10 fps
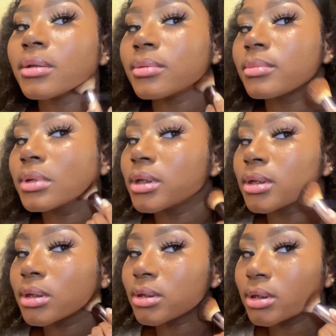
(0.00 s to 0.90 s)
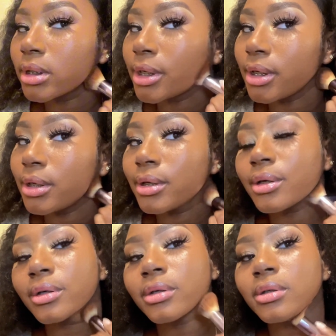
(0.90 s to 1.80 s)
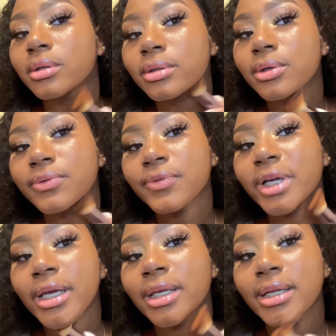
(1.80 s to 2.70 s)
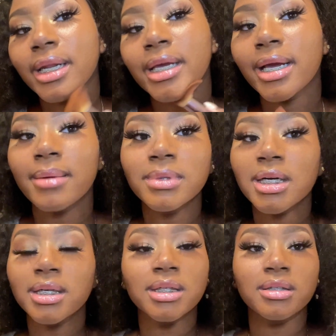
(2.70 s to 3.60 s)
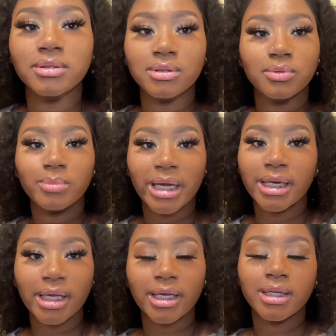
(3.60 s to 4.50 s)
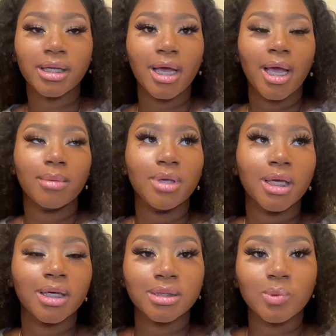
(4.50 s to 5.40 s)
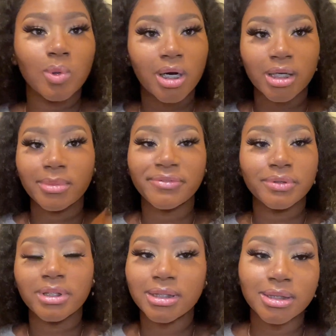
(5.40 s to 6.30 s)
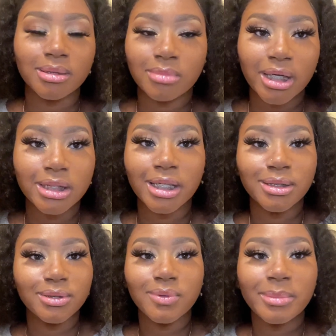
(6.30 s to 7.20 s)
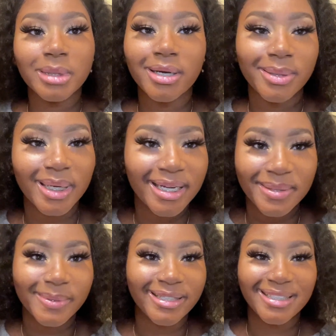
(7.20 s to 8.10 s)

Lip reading: Blend on the hair. Don't forget your neck. I'm not gonna do my neck because one, my foundation match, and two, I'm not going anywhere.